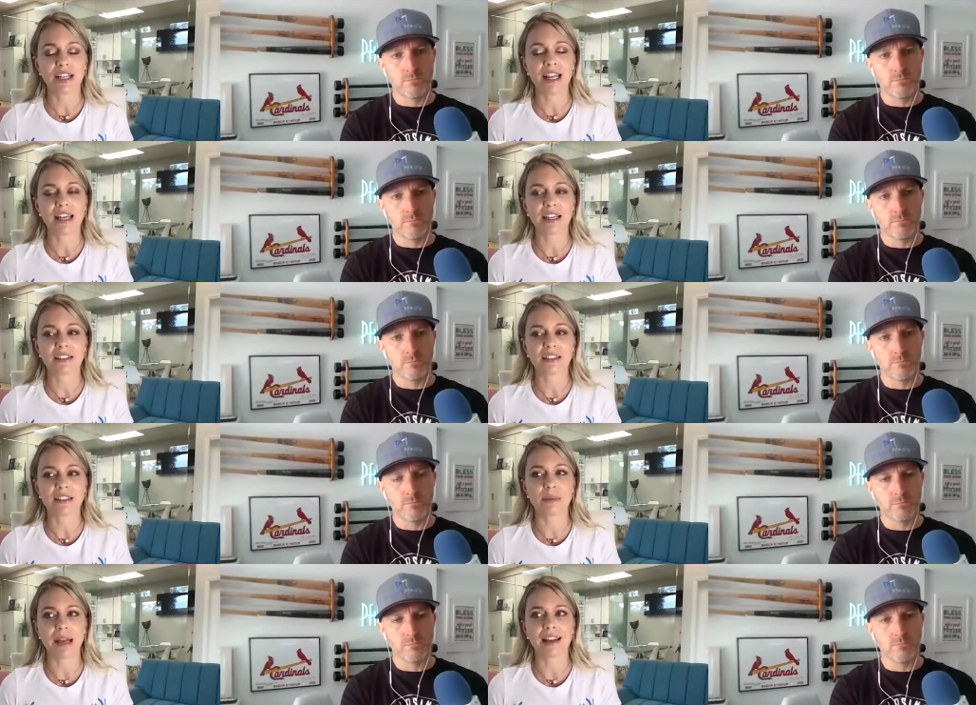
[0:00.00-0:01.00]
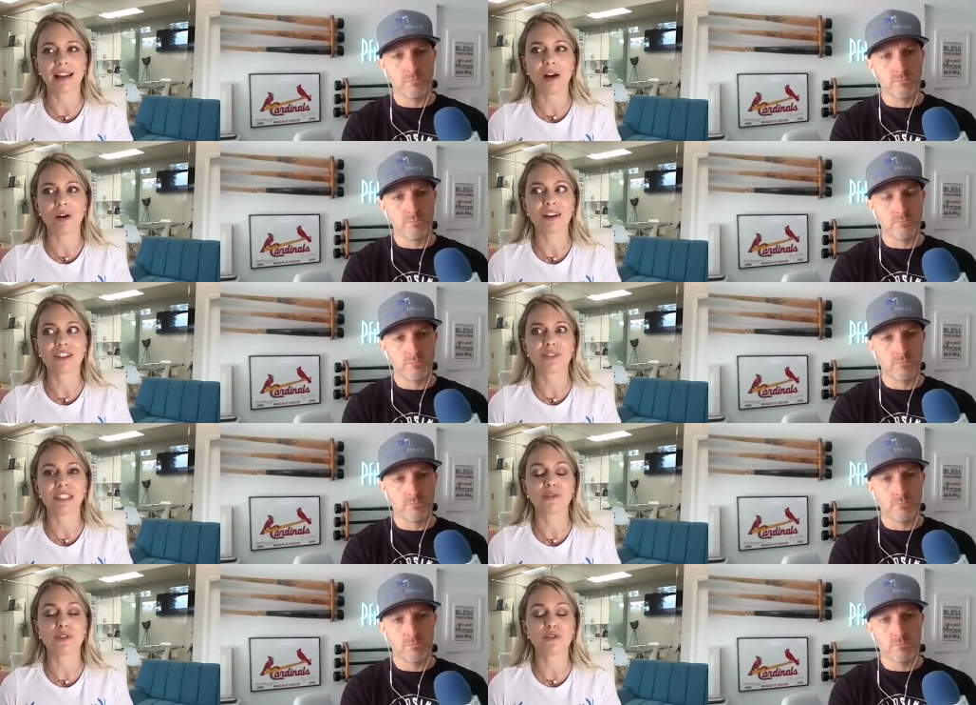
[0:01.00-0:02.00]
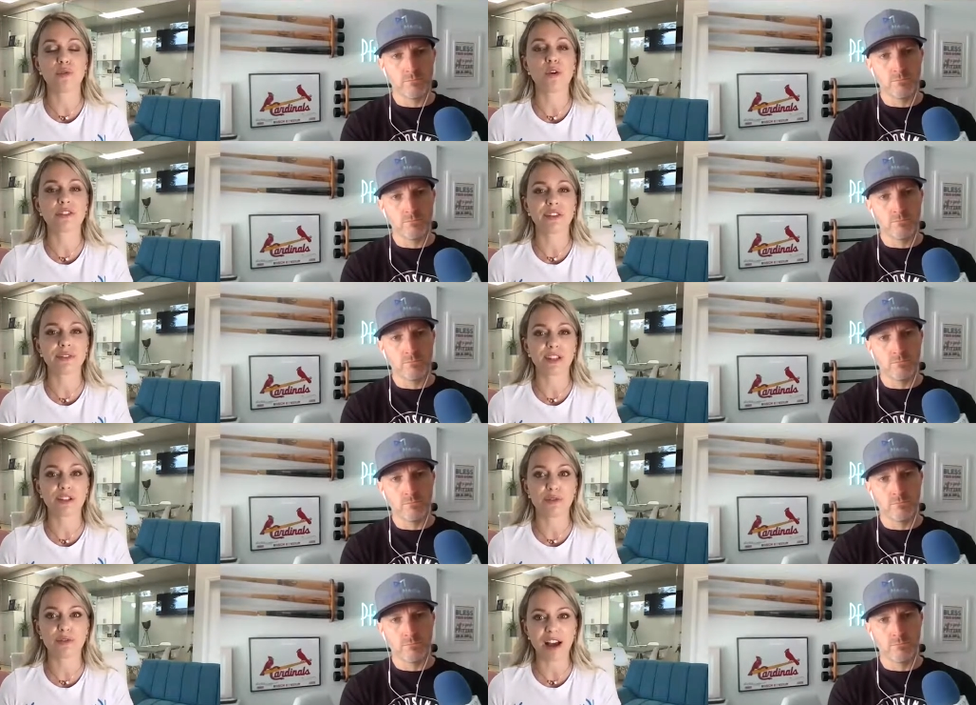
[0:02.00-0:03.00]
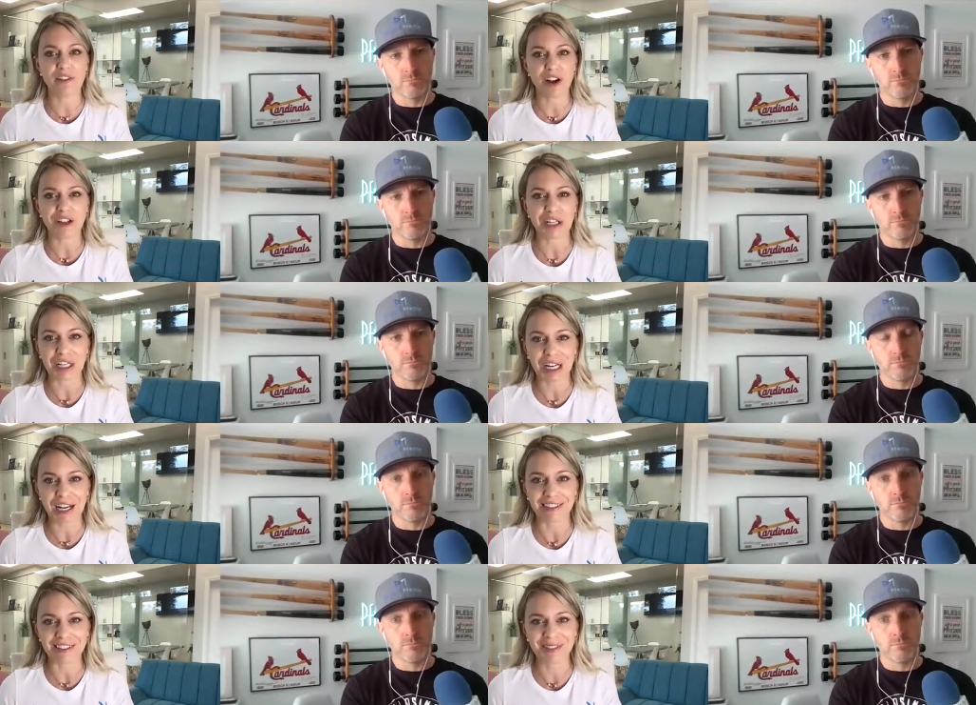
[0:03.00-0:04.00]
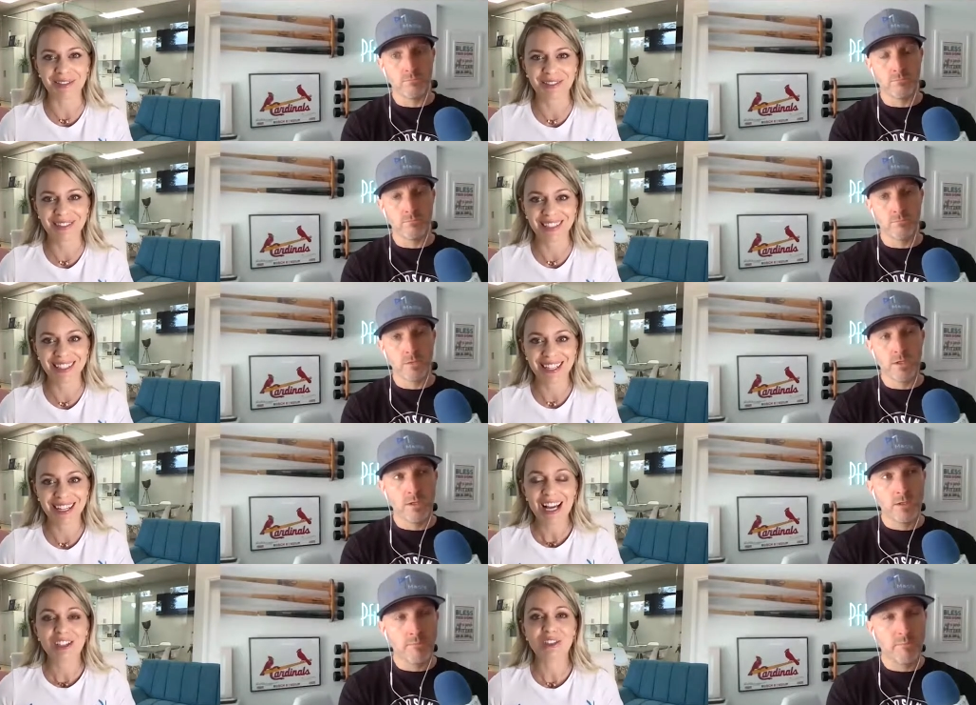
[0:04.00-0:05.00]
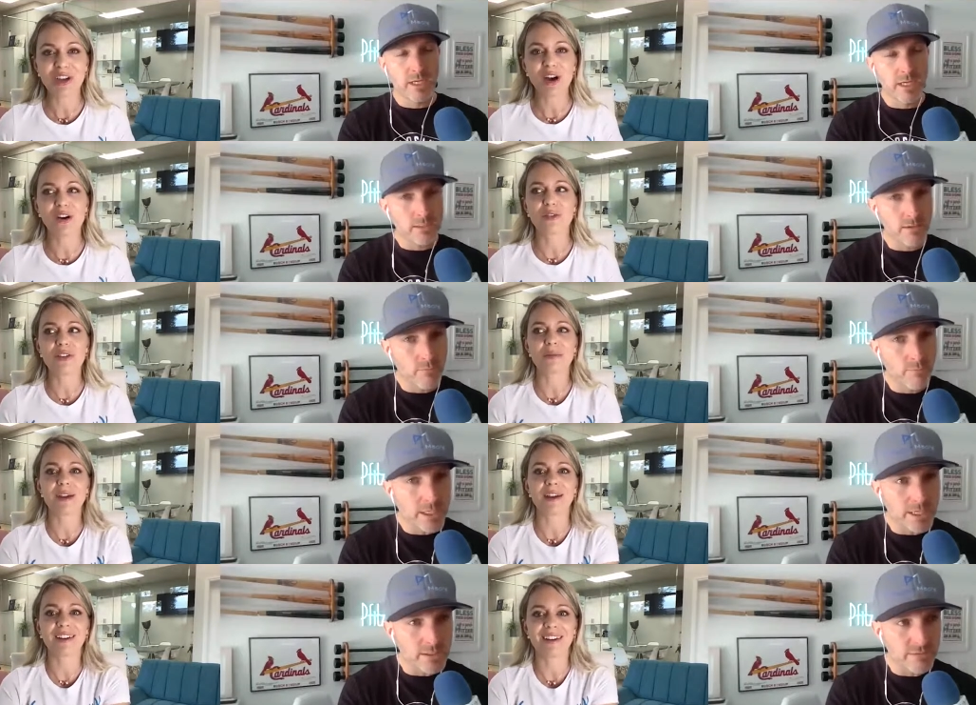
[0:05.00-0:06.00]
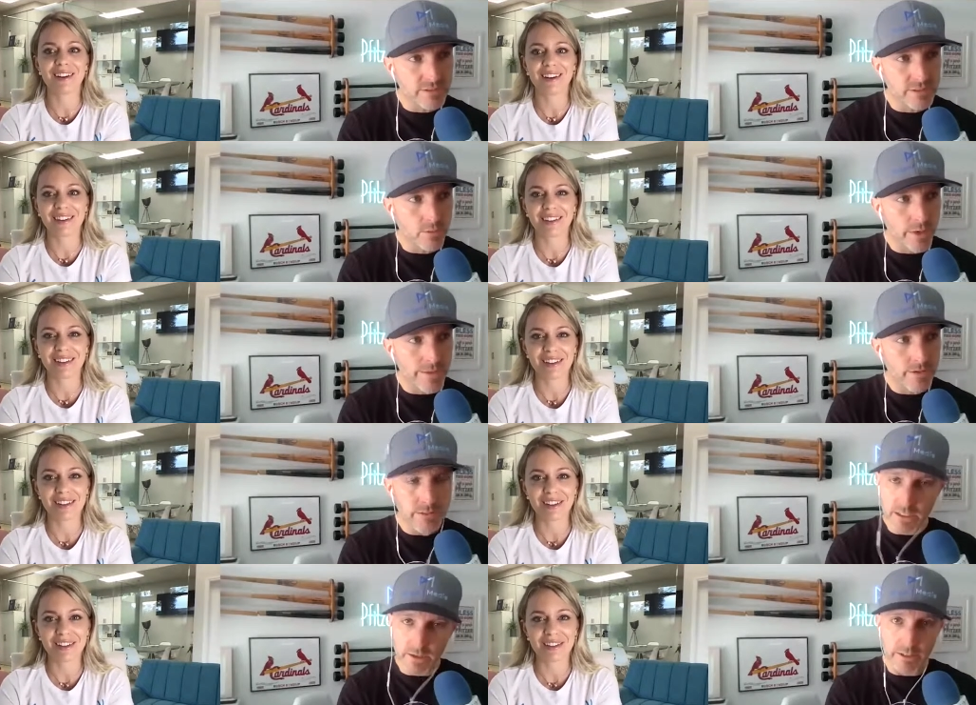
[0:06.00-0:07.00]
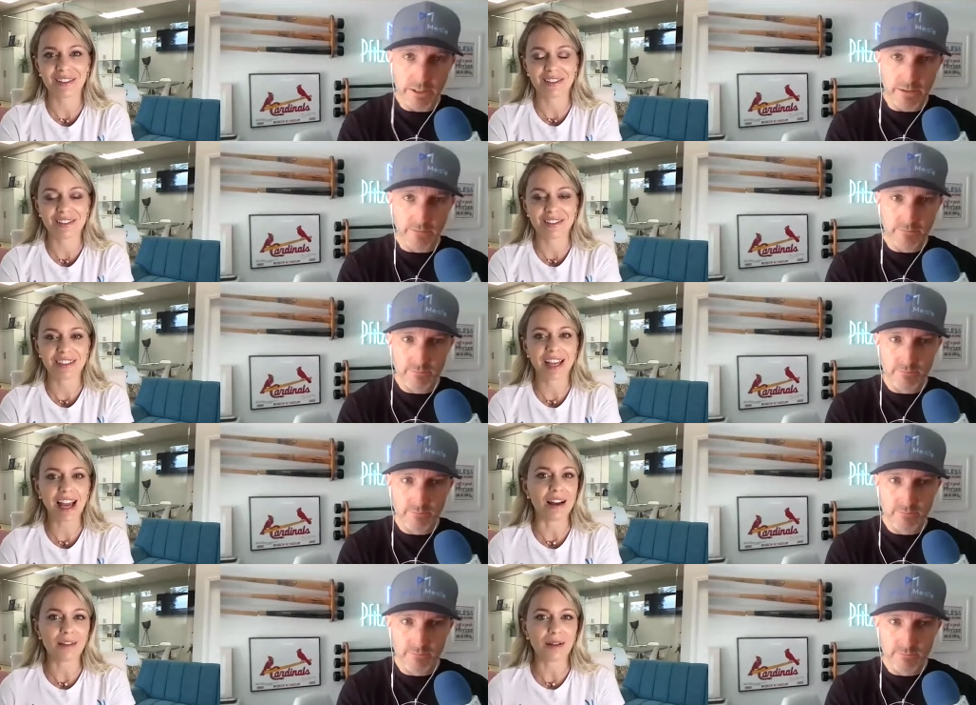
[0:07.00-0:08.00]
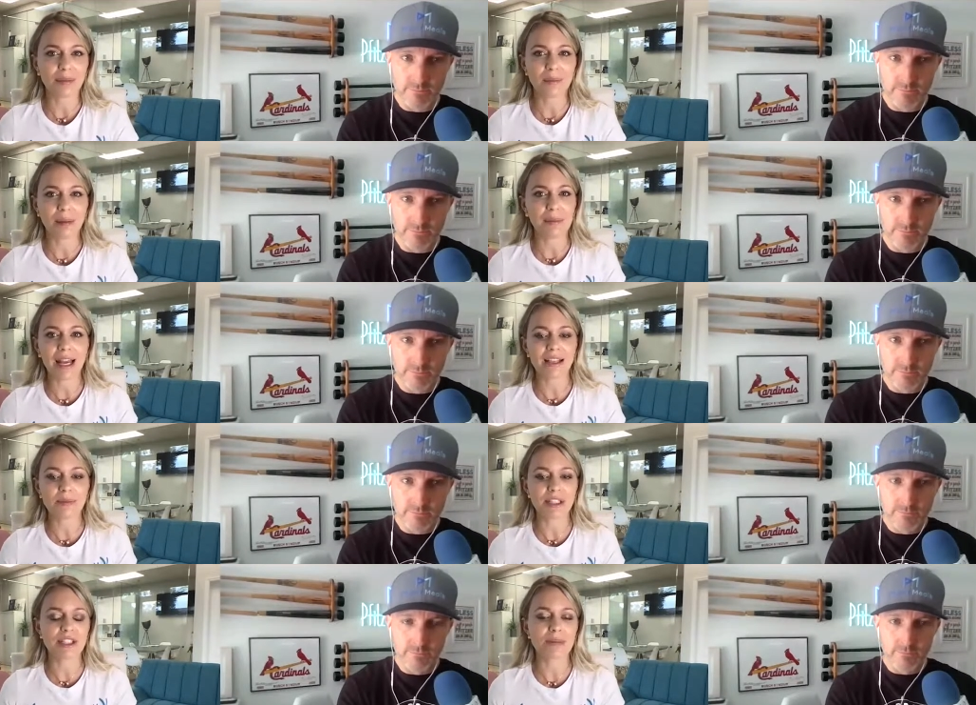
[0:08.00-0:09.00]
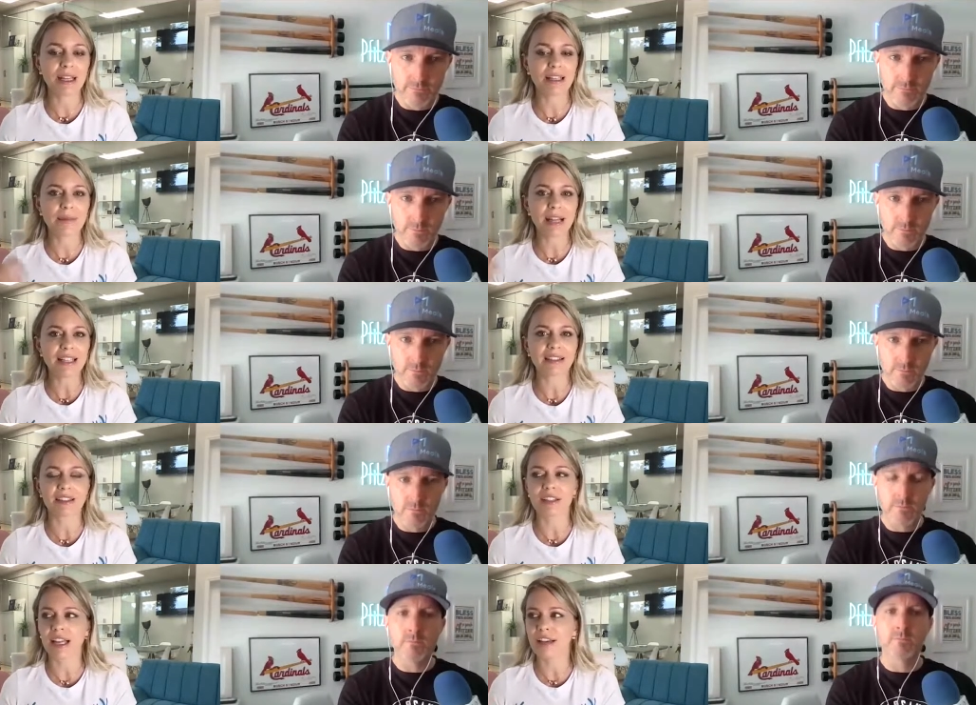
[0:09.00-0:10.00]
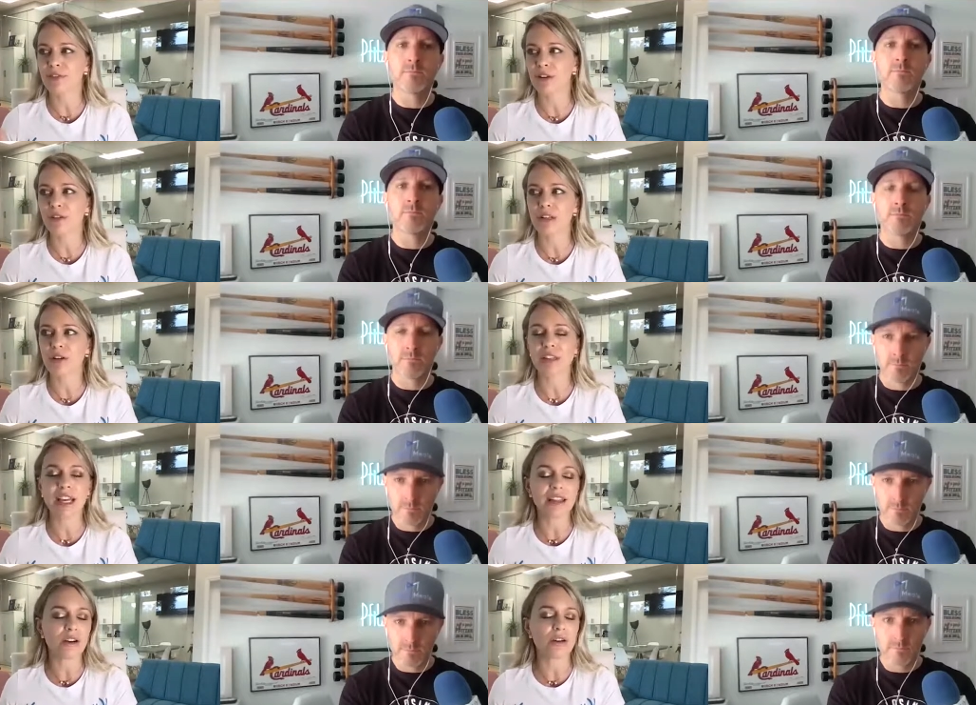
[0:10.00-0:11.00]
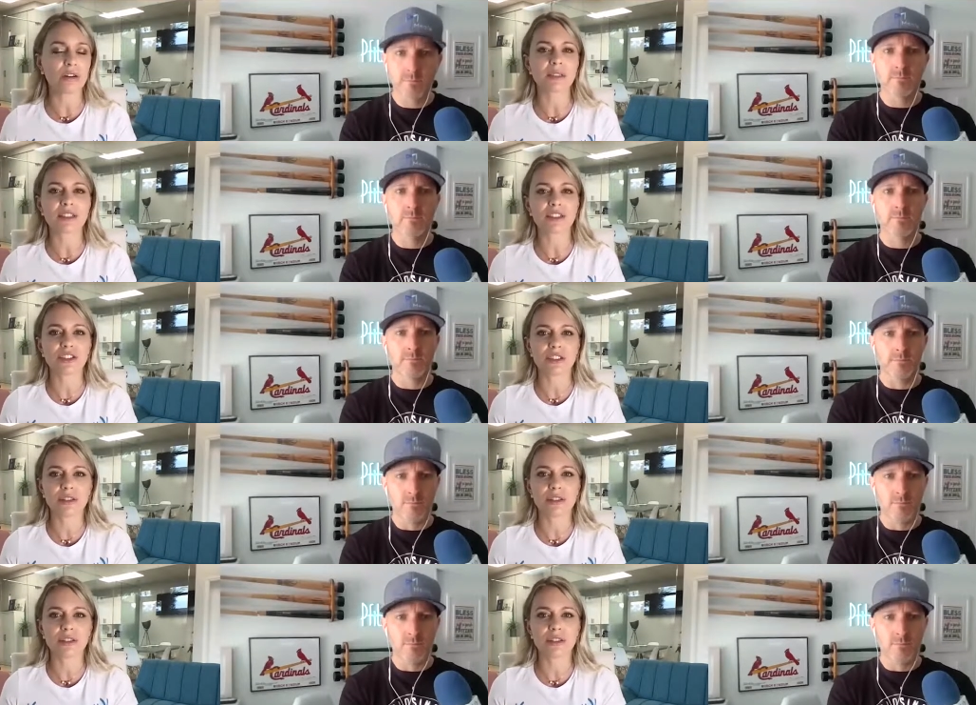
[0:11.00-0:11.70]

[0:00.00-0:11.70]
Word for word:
Speaker 1: like anticipated. Our house rents for 450 to 500 a night. So because of
Speaker 2: because of the way they're decorated
Speaker 1: yeah my, my husband just made them nicer like if you look at all the other homes they just